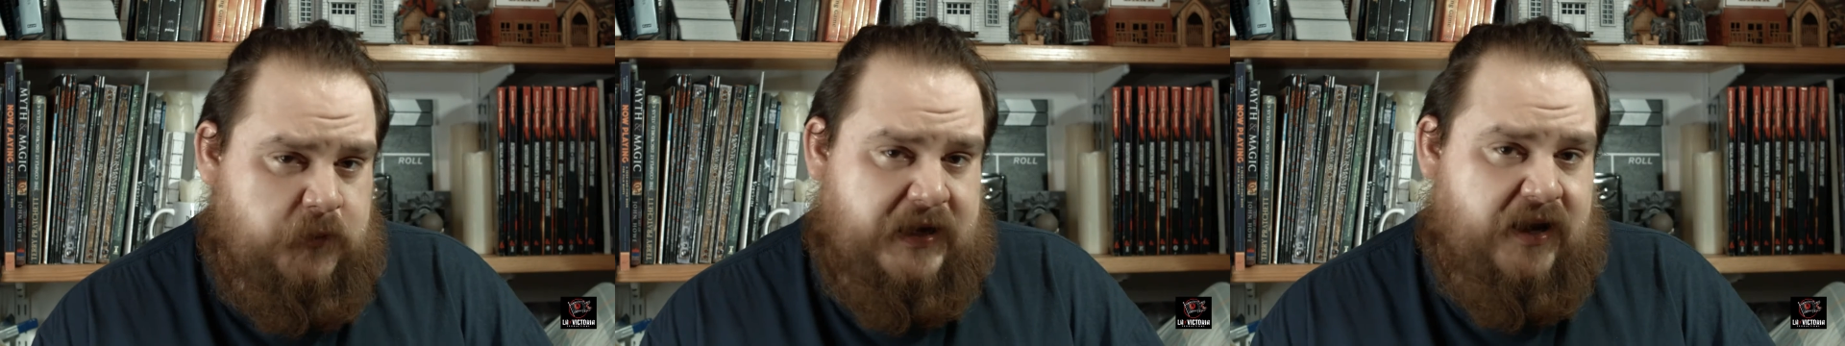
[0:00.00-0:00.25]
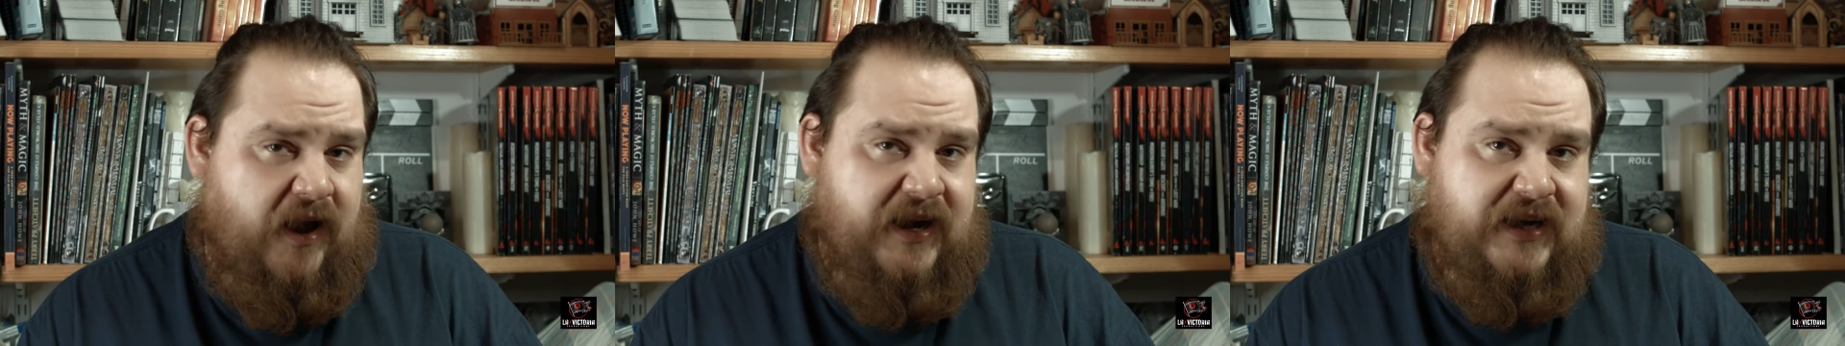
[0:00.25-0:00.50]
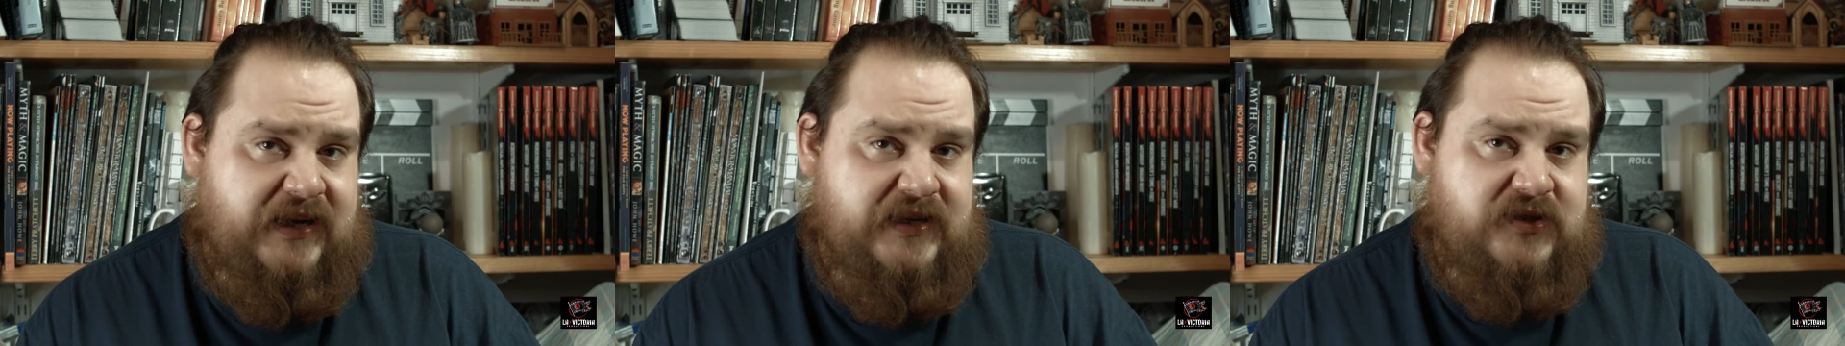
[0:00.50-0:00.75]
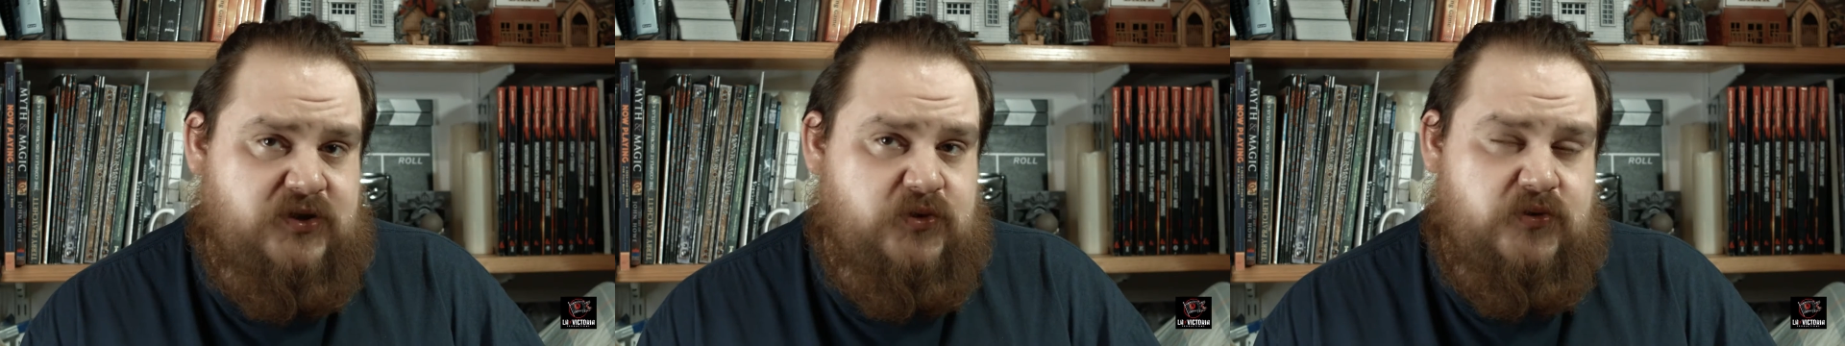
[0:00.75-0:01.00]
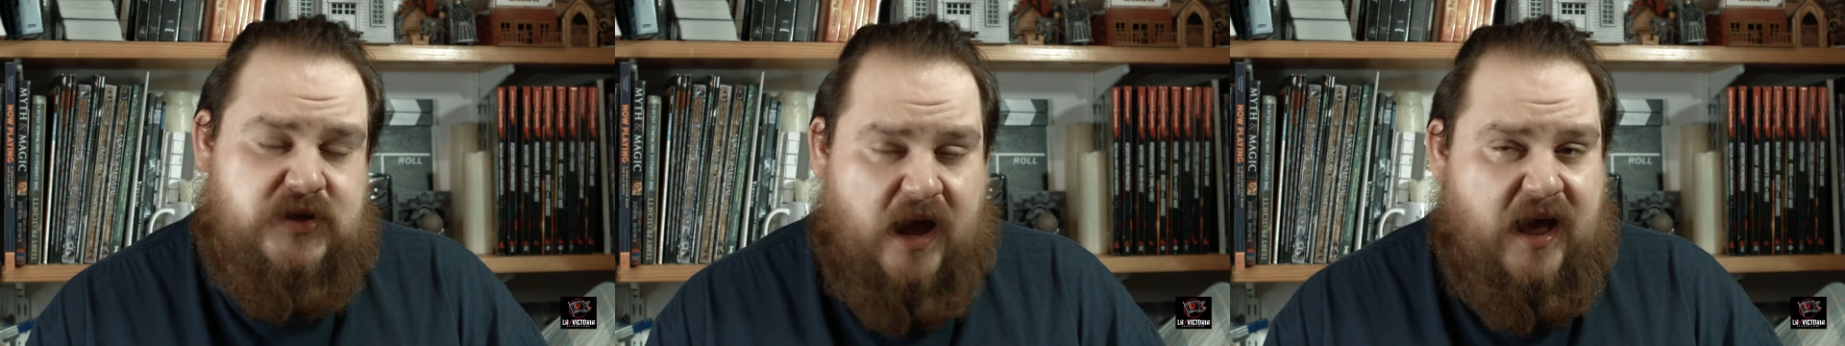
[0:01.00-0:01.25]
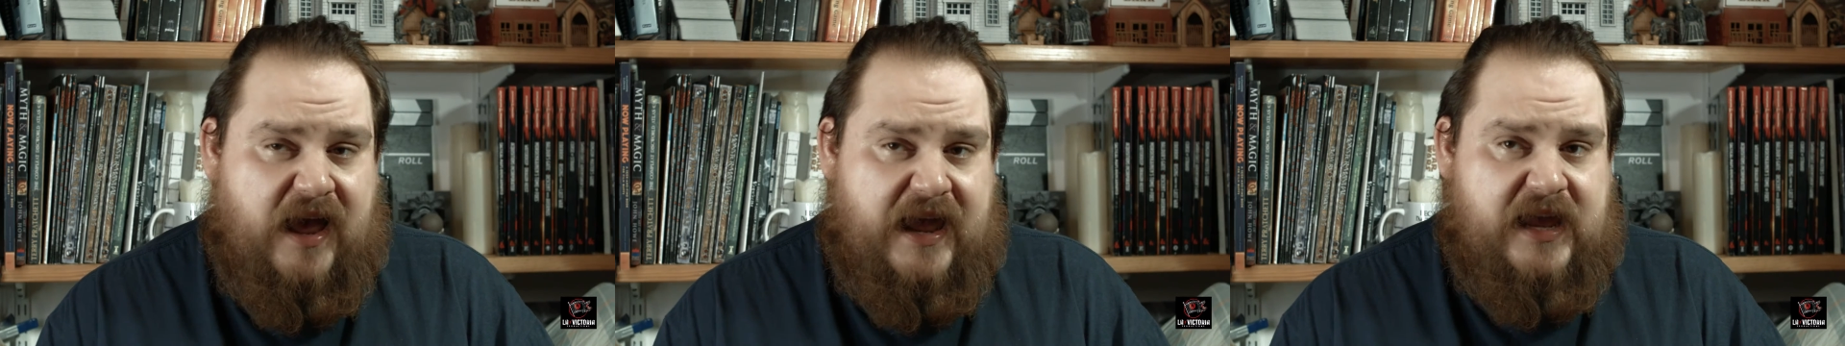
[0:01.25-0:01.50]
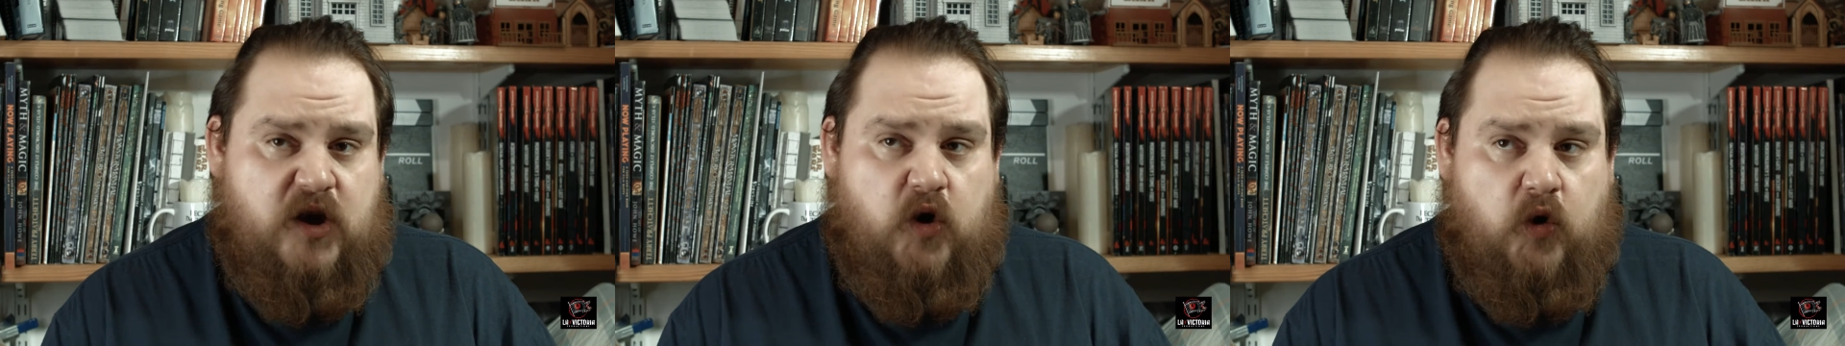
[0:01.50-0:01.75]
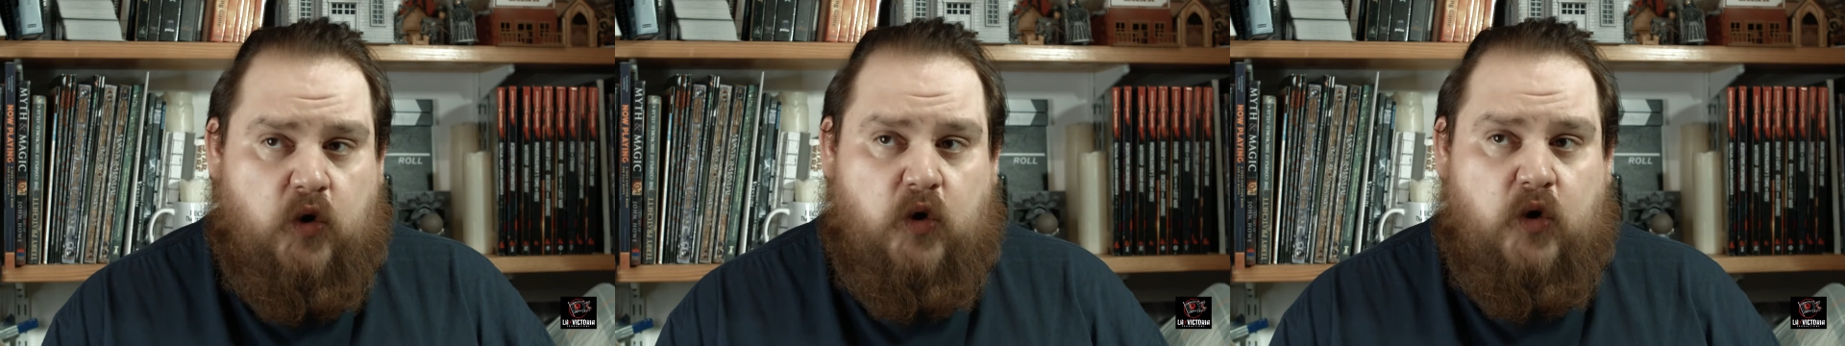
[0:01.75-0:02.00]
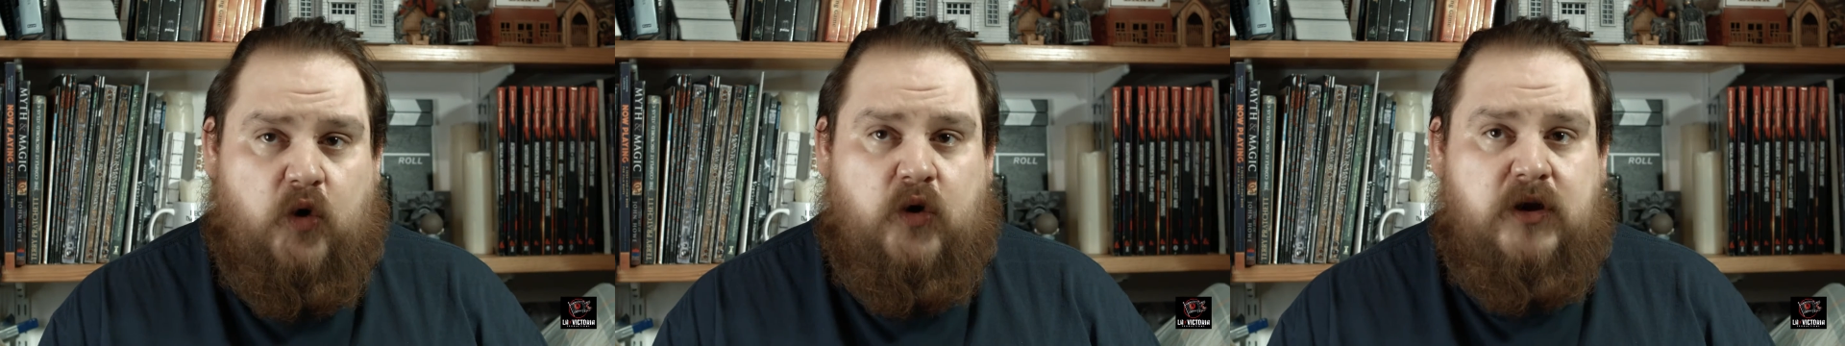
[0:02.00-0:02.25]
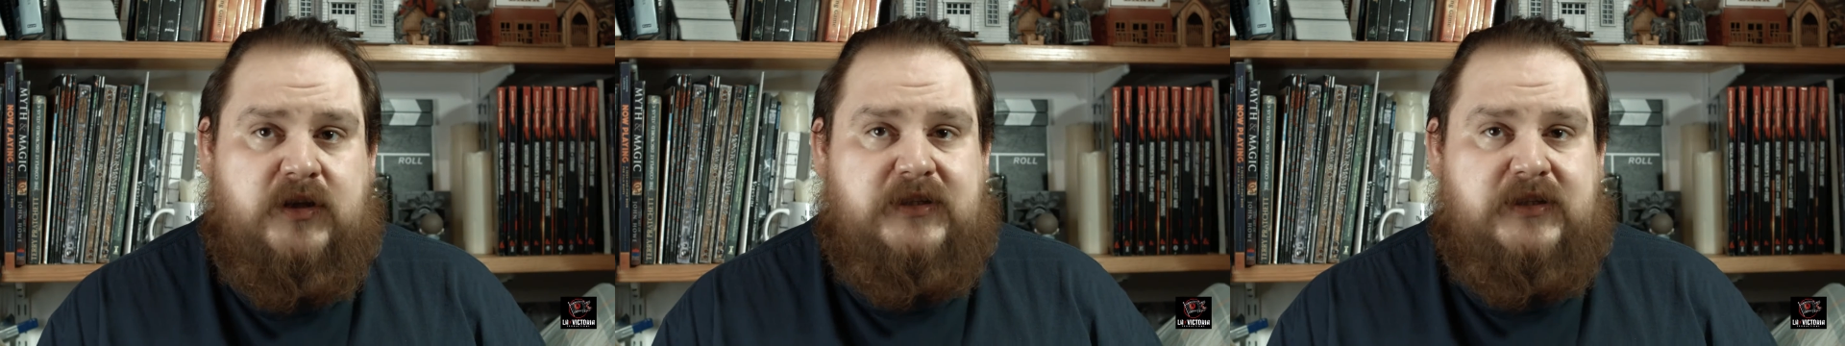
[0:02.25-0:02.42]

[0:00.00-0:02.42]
be likely to die, or,